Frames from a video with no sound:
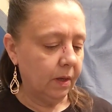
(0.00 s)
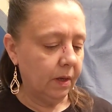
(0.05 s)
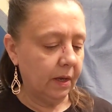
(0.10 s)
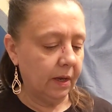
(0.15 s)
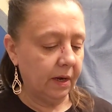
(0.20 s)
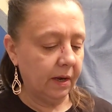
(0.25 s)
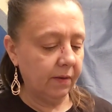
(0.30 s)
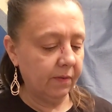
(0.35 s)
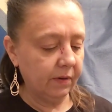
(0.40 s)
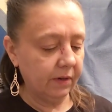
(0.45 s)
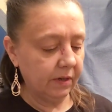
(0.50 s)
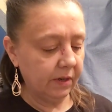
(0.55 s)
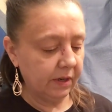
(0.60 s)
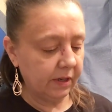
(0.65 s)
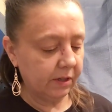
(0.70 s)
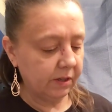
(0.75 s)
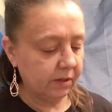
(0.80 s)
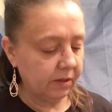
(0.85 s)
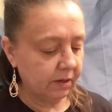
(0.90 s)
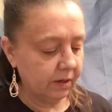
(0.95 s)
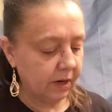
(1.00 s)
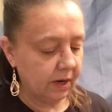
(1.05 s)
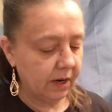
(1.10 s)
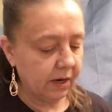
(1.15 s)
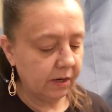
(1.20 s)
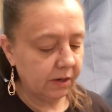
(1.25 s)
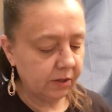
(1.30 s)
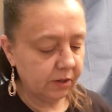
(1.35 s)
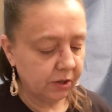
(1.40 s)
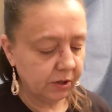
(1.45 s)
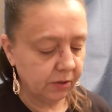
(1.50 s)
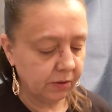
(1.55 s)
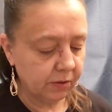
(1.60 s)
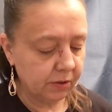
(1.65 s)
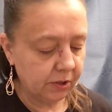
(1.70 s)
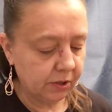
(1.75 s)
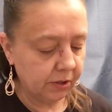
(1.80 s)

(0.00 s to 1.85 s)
It even shows